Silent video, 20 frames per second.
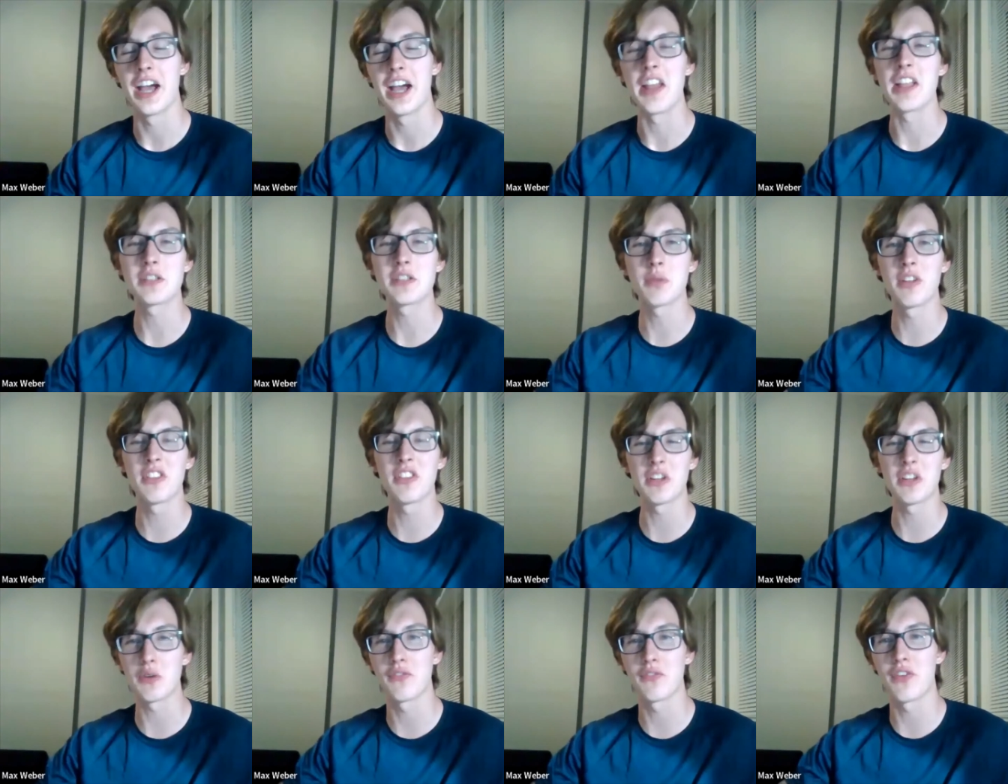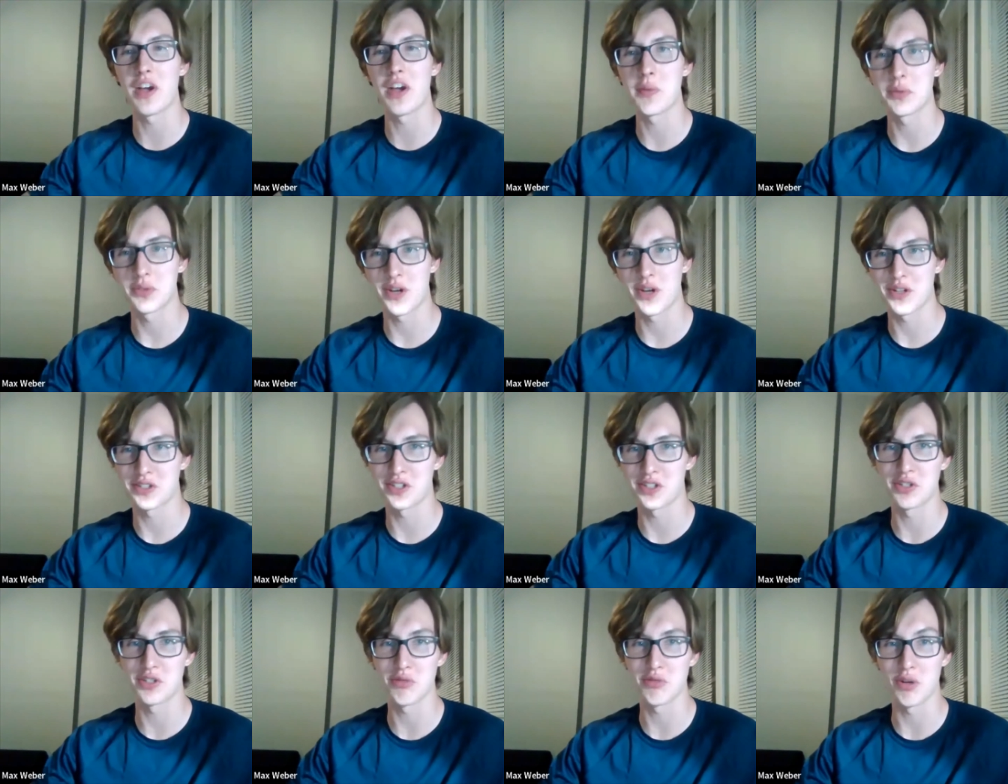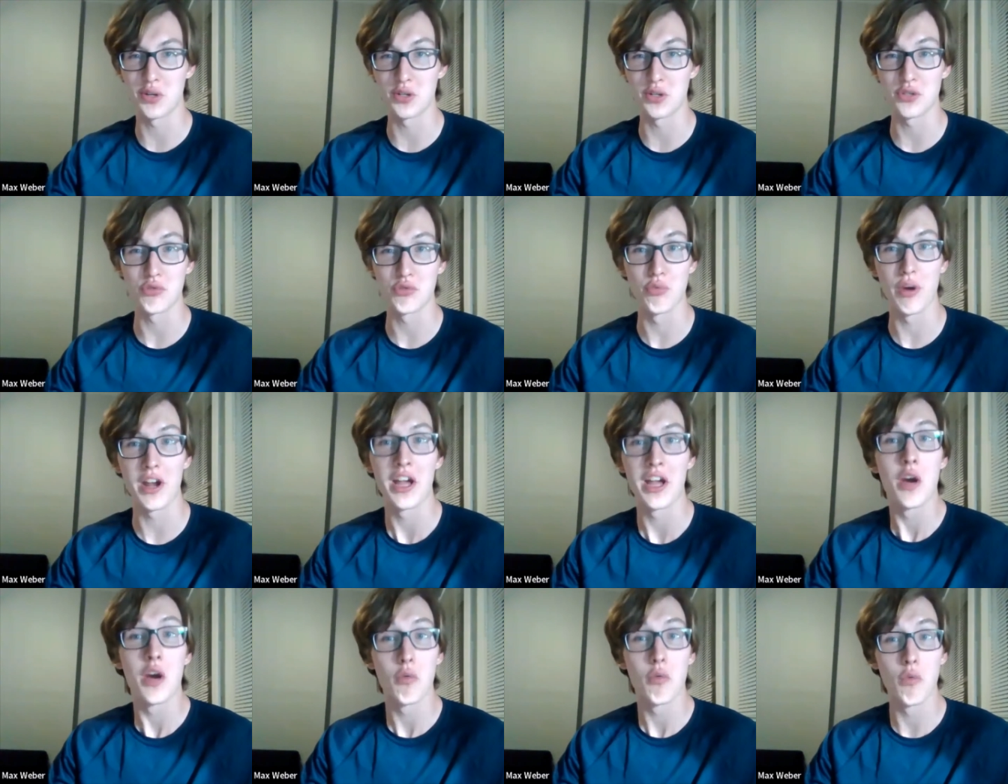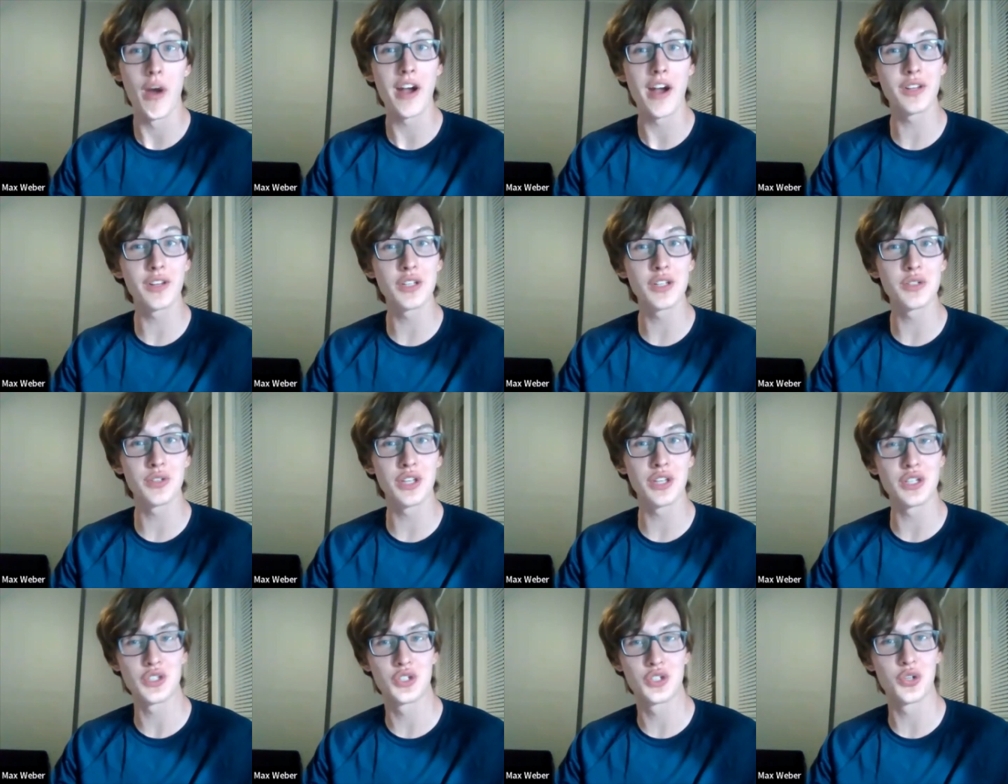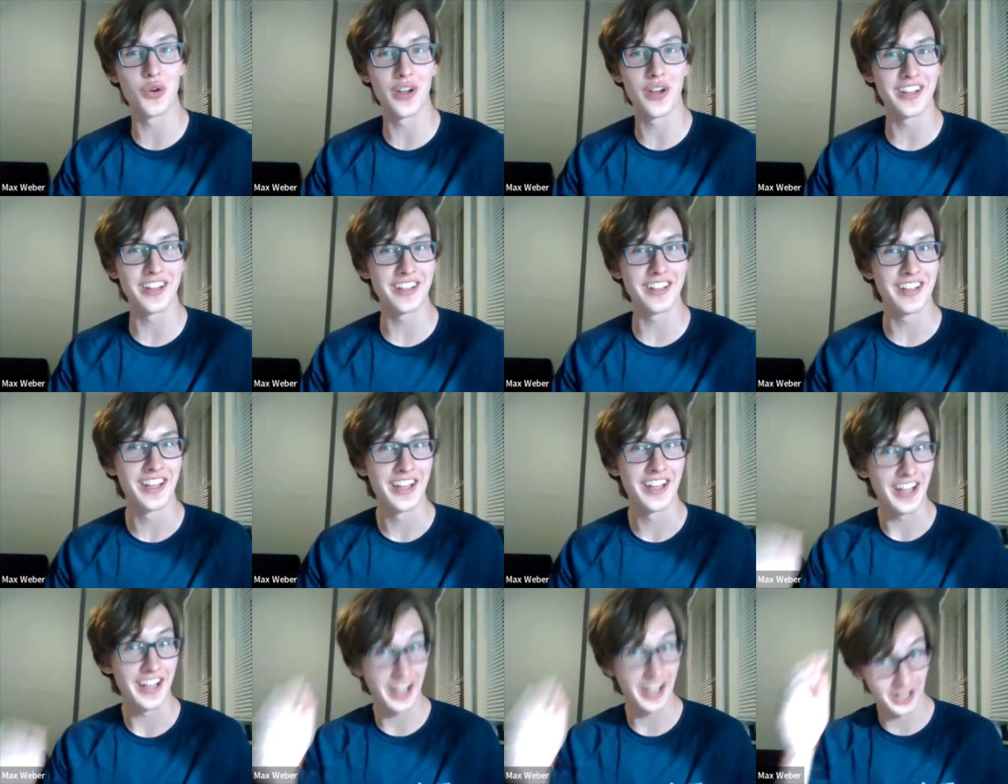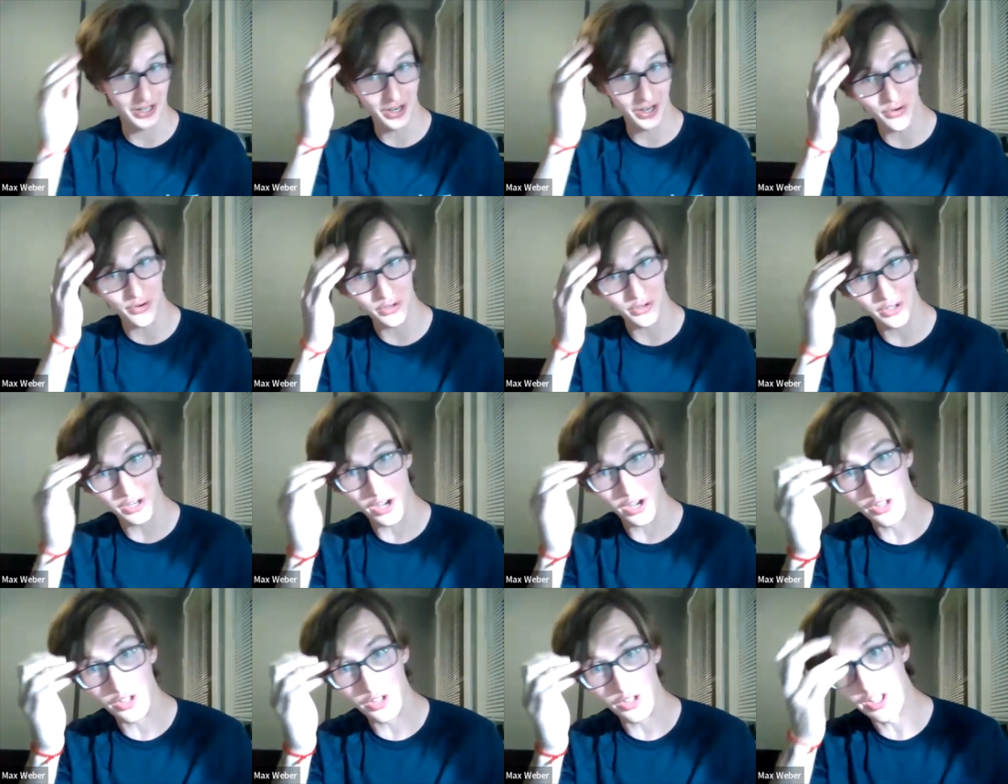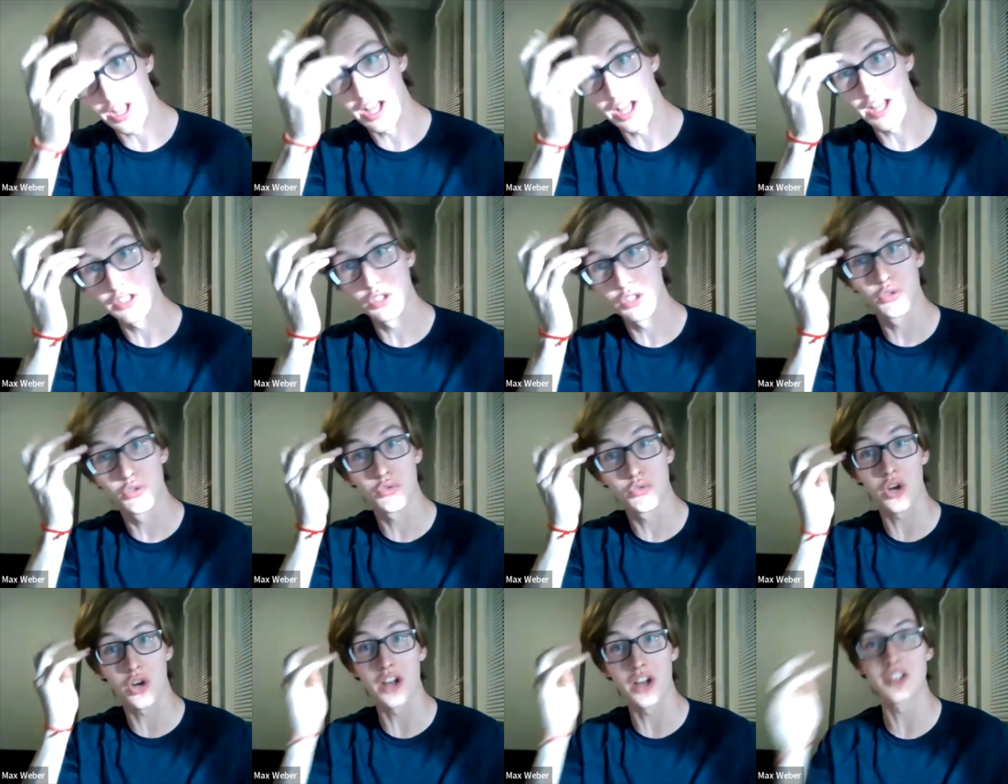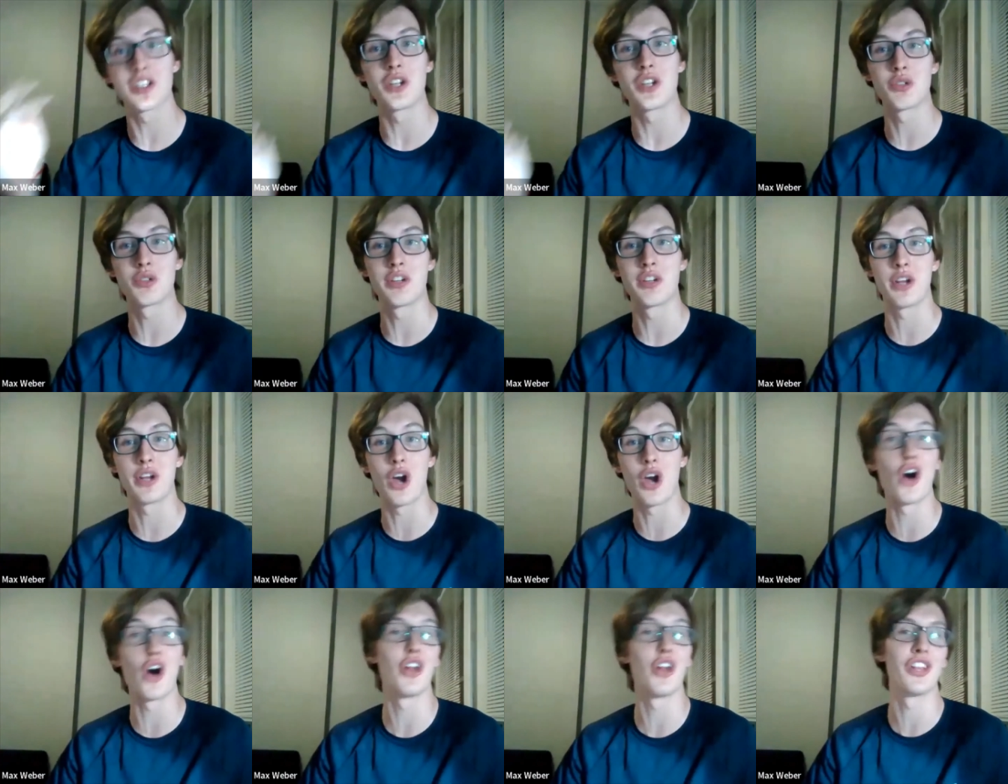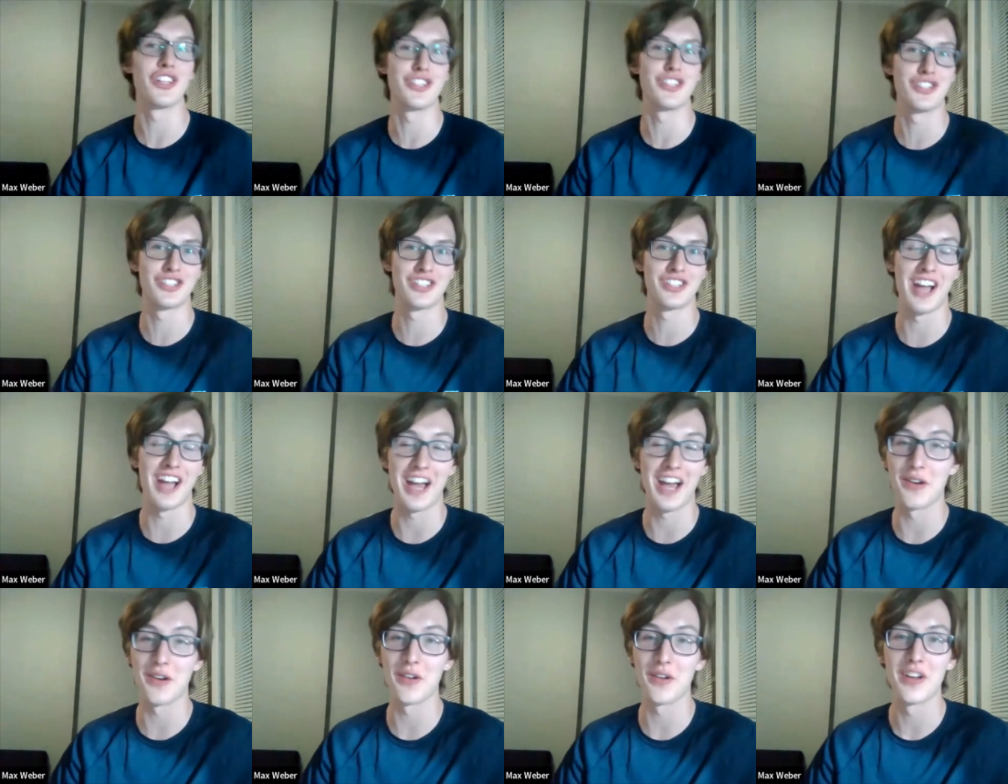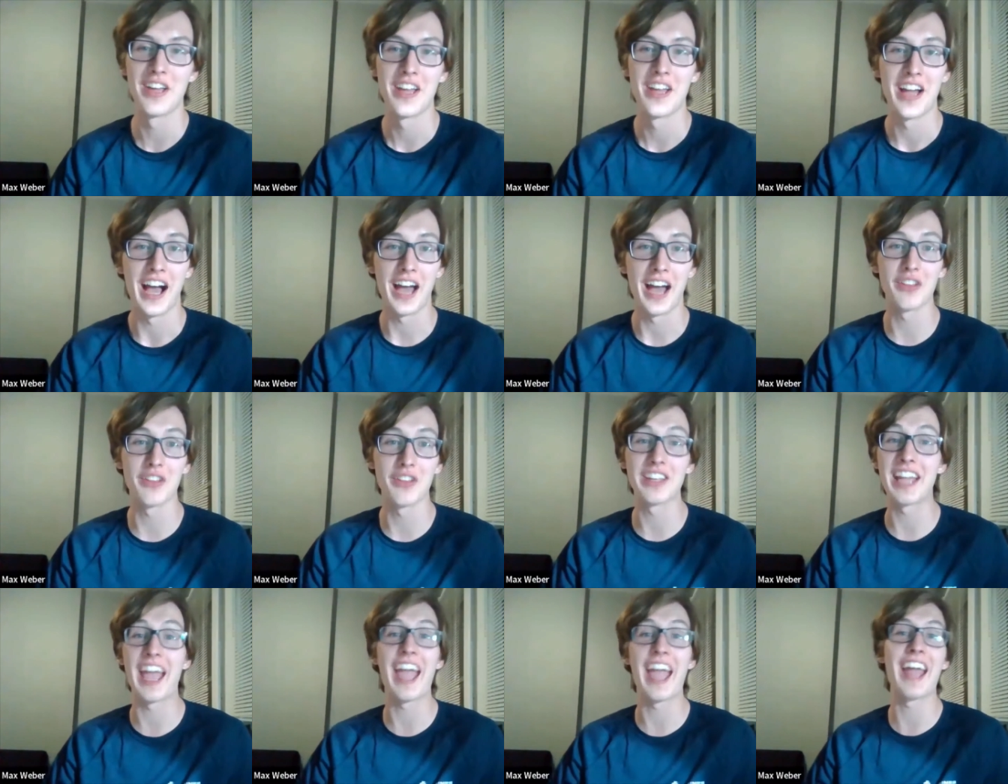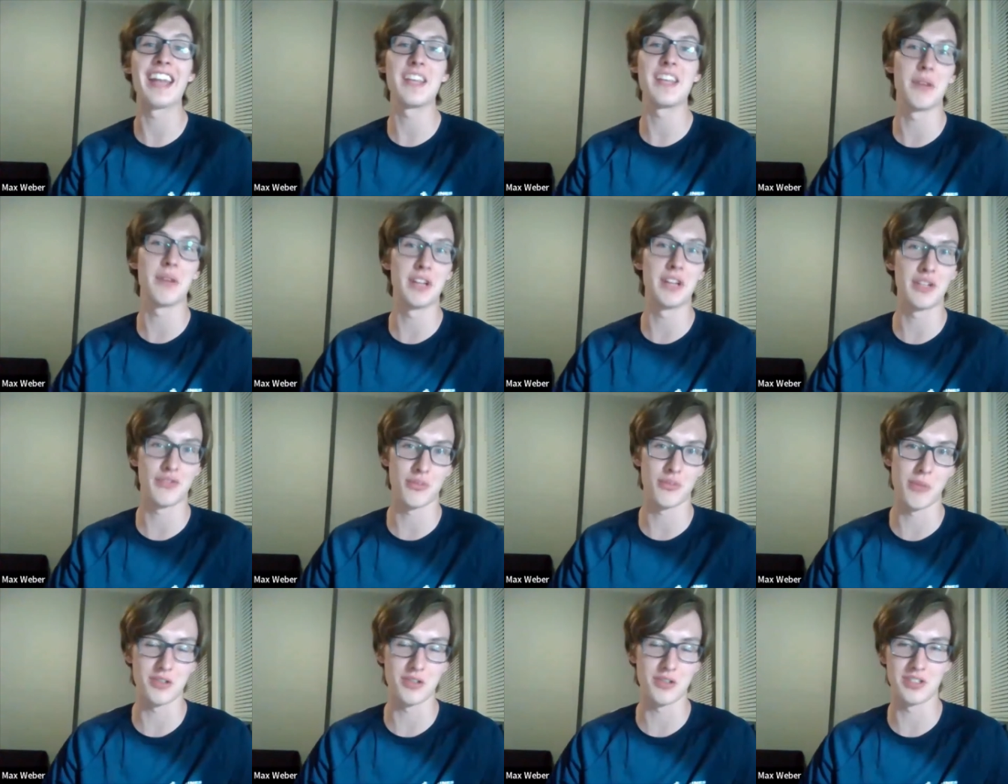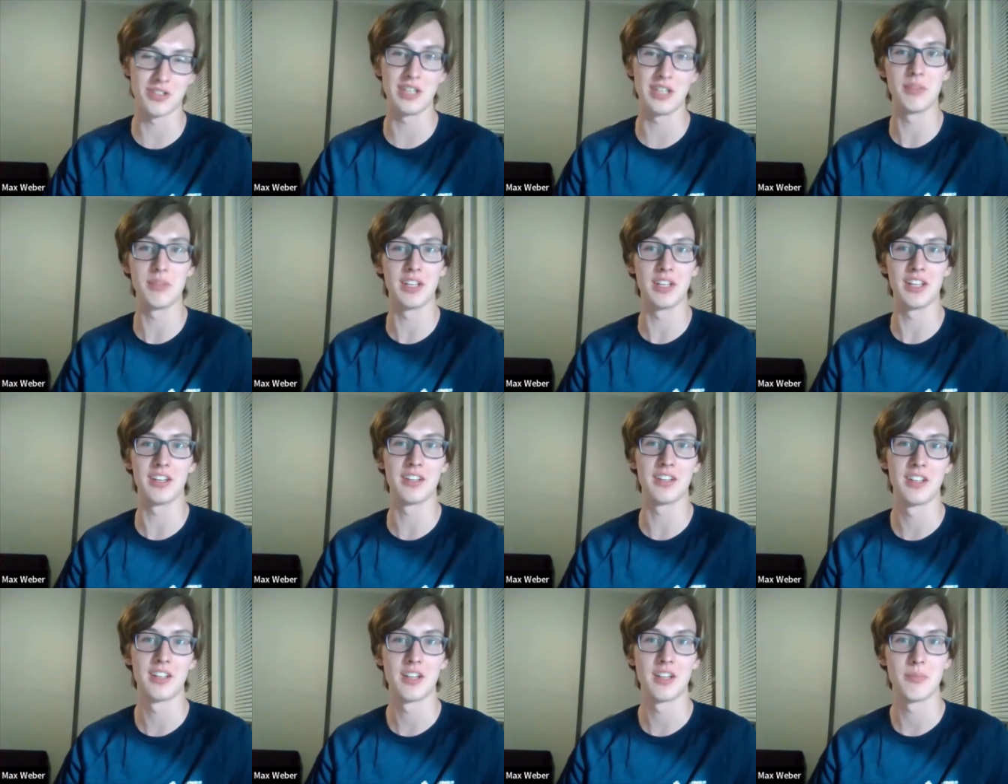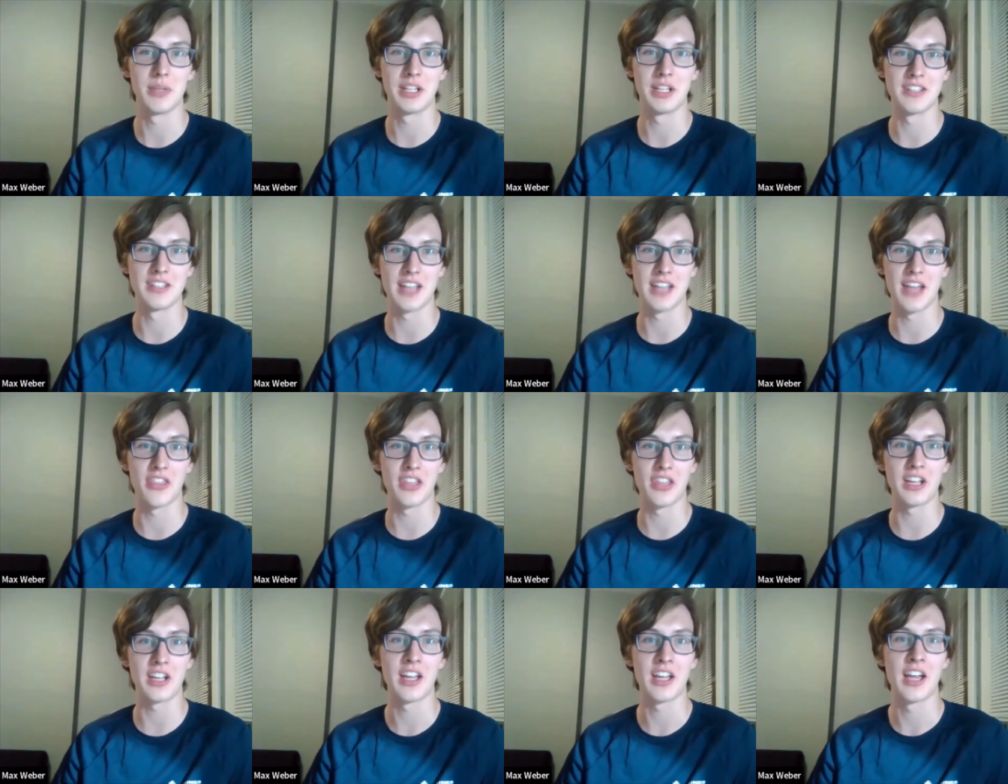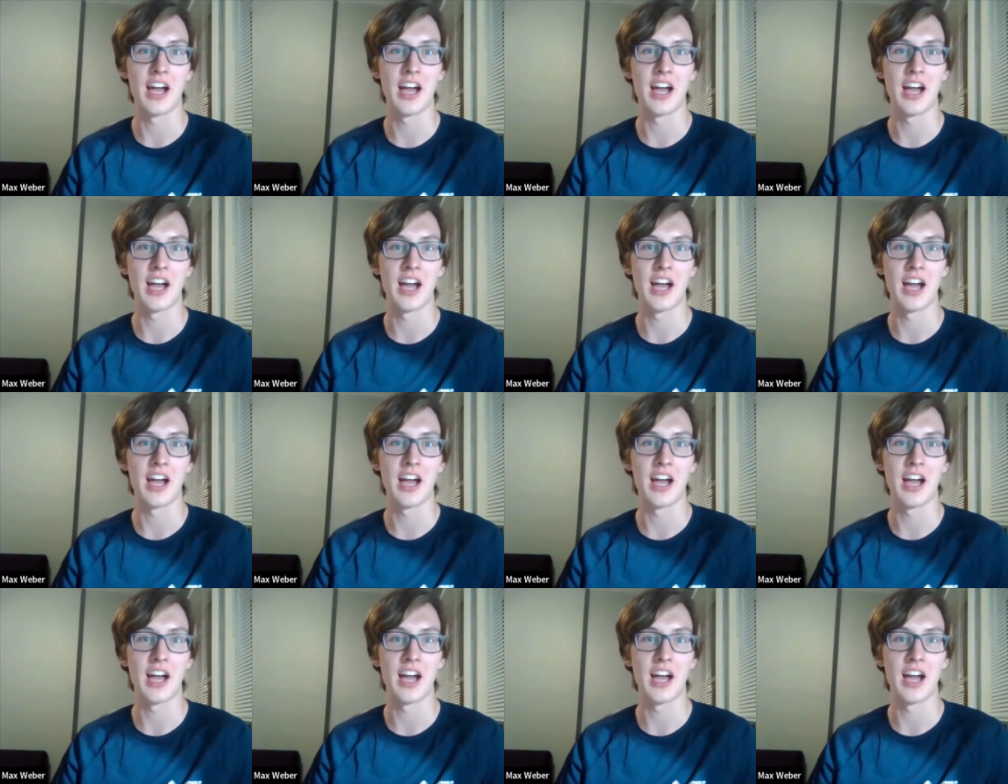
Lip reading: that's one thing you'll find with cross country runners. Rarely do they join do cross country in college. I don't think anybody from our team did, because I think